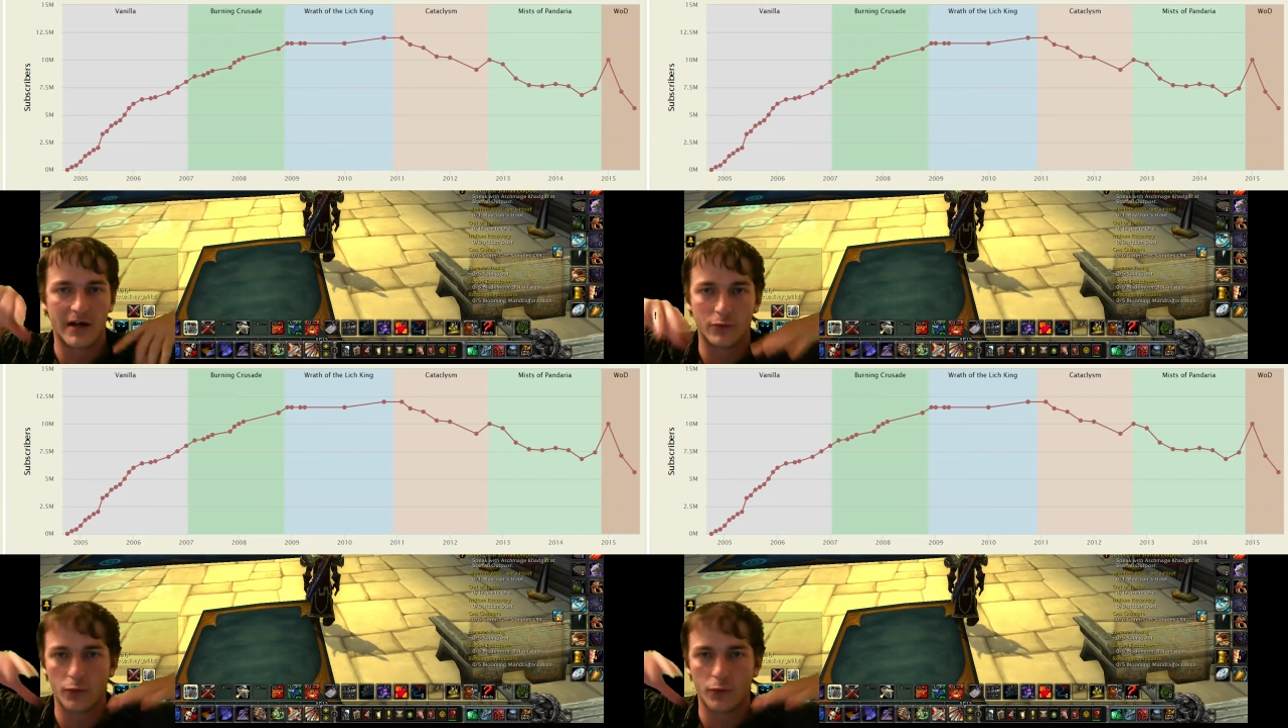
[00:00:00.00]

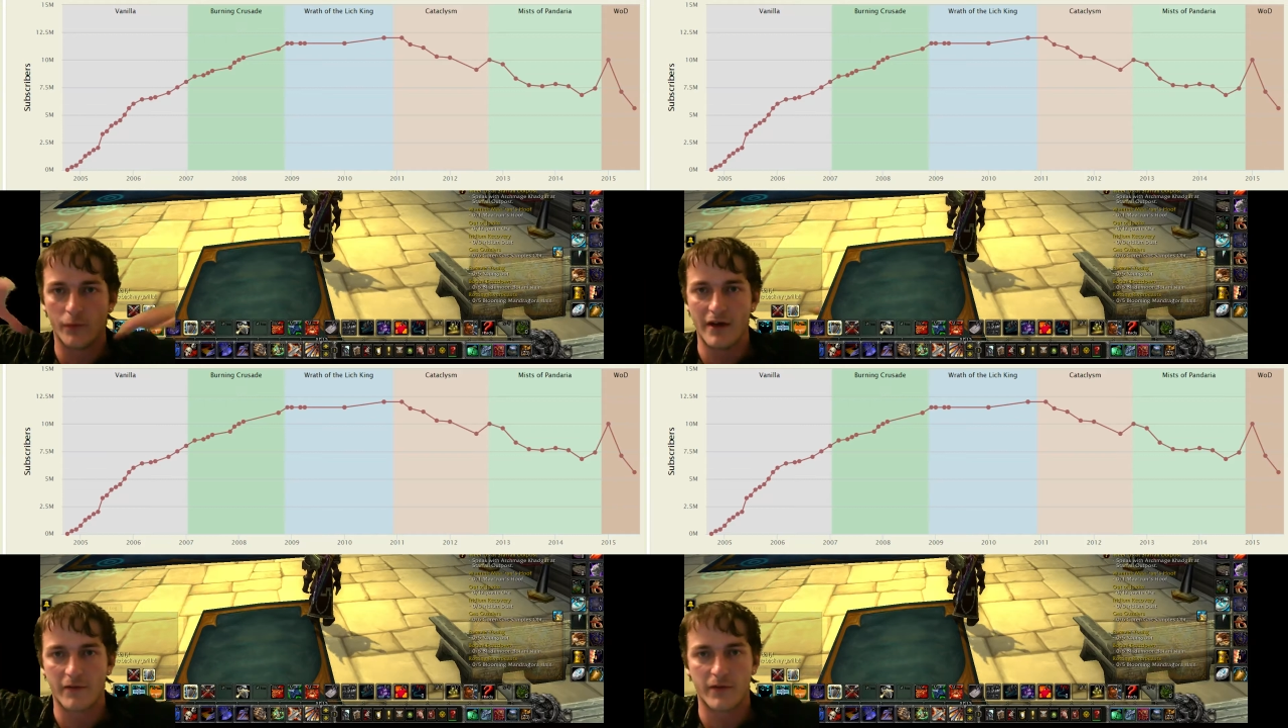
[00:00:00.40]
to
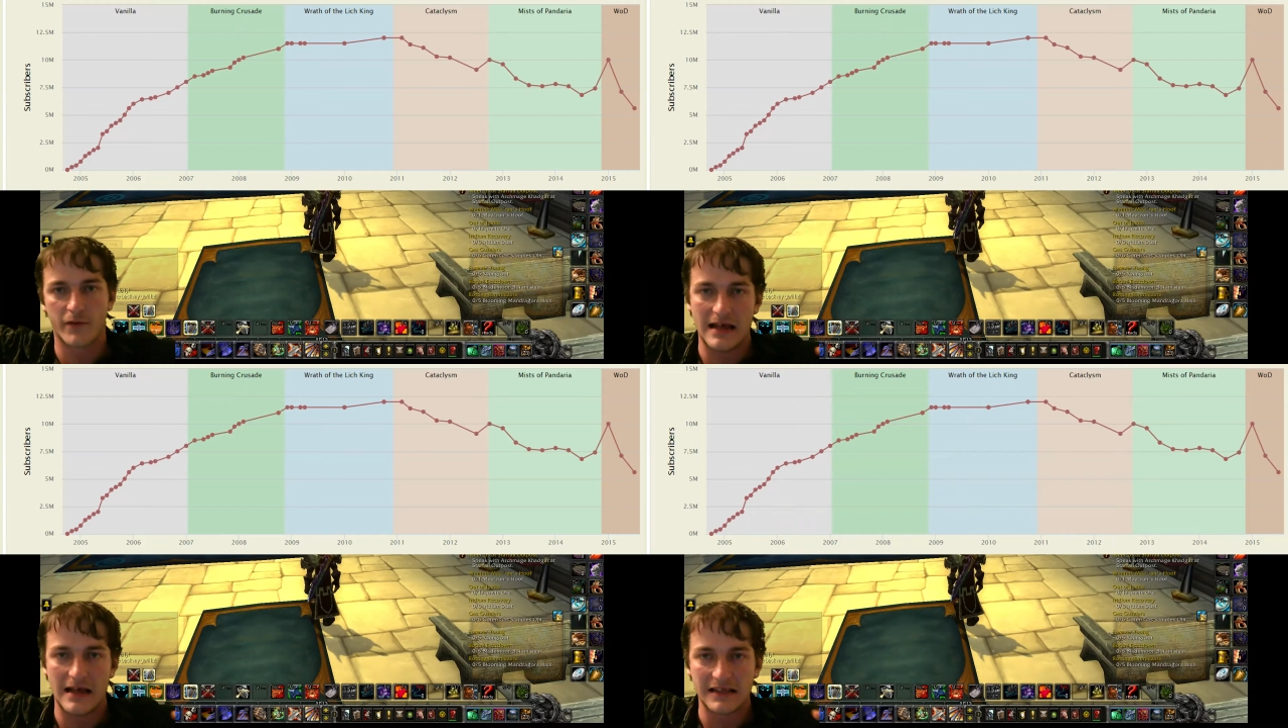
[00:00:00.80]
their
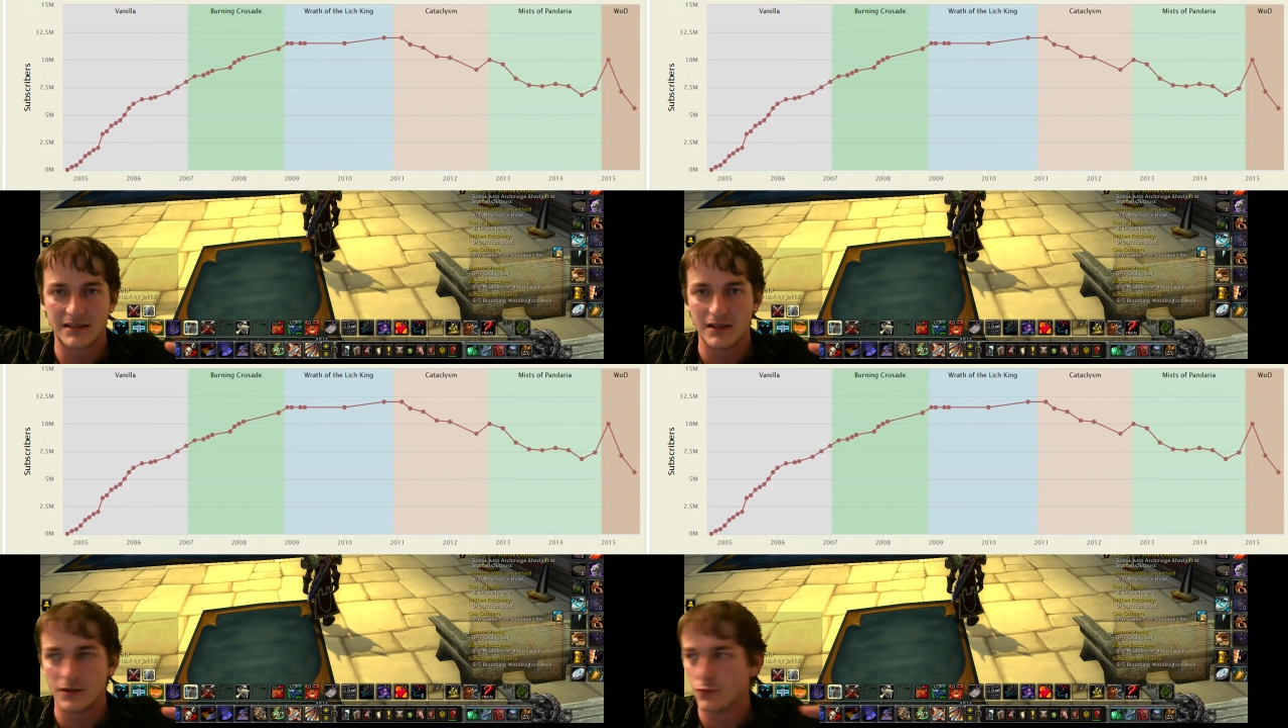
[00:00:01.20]
friends,
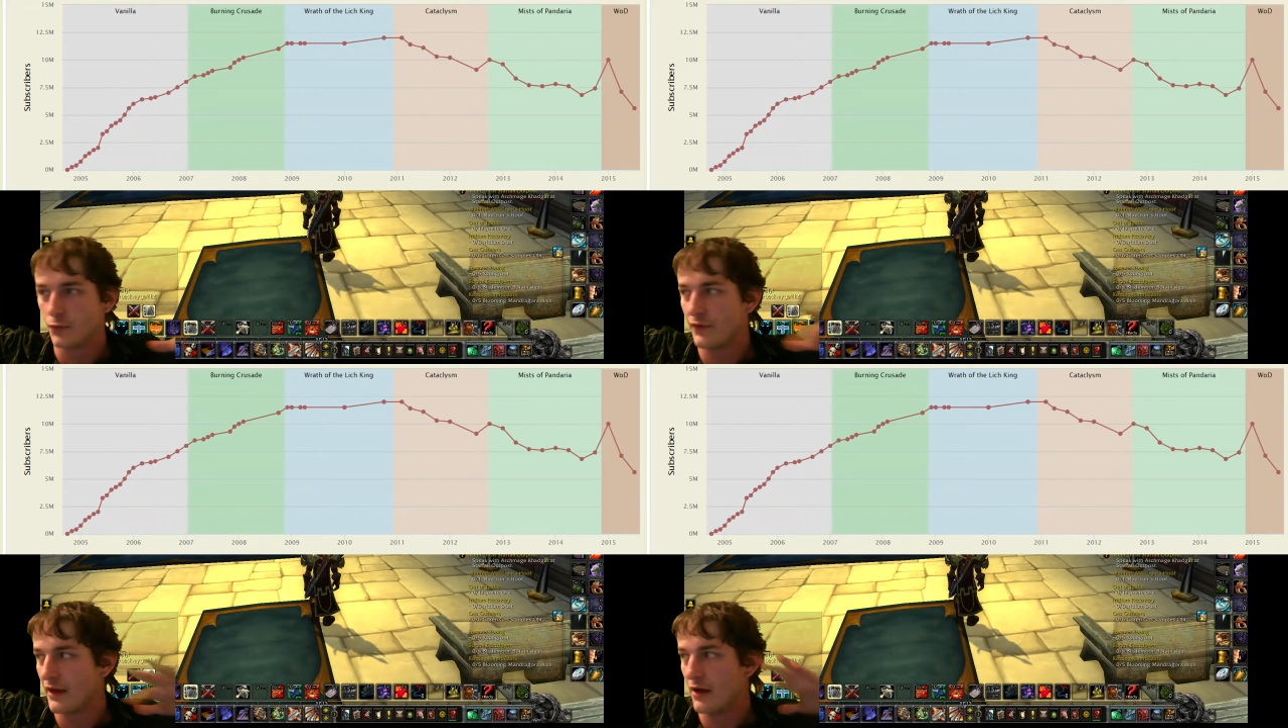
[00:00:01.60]
to
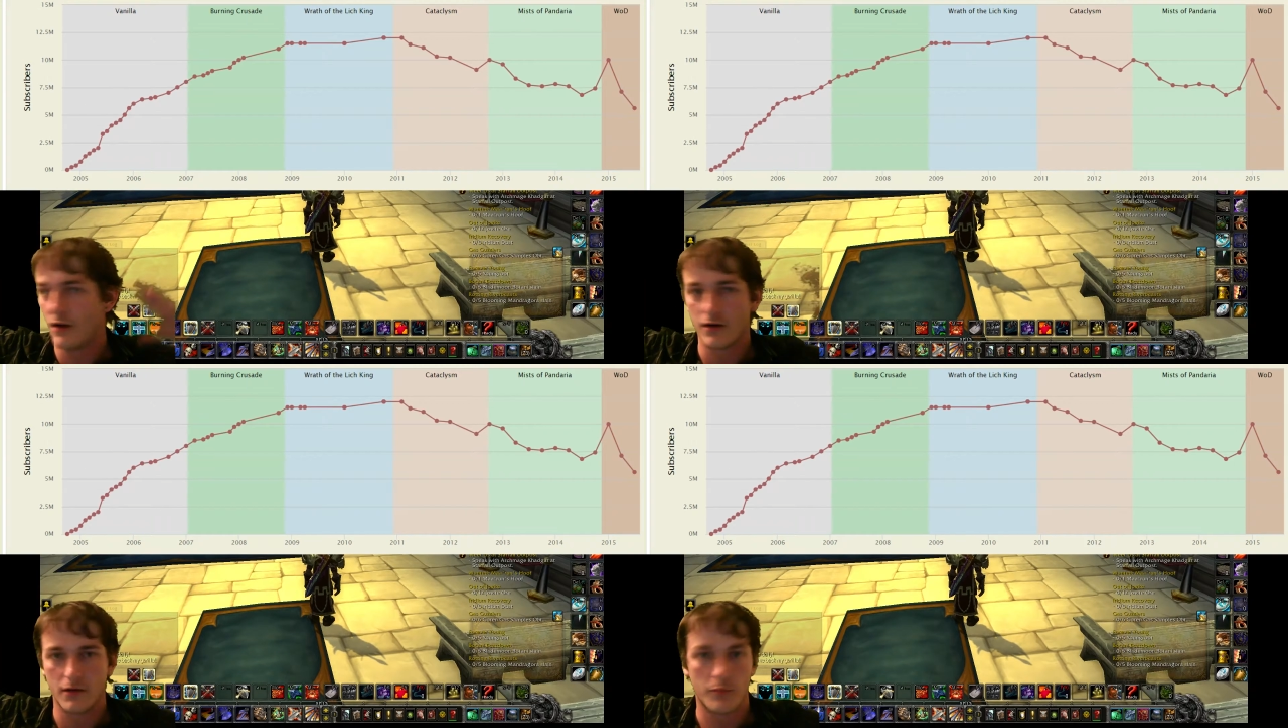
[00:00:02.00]
their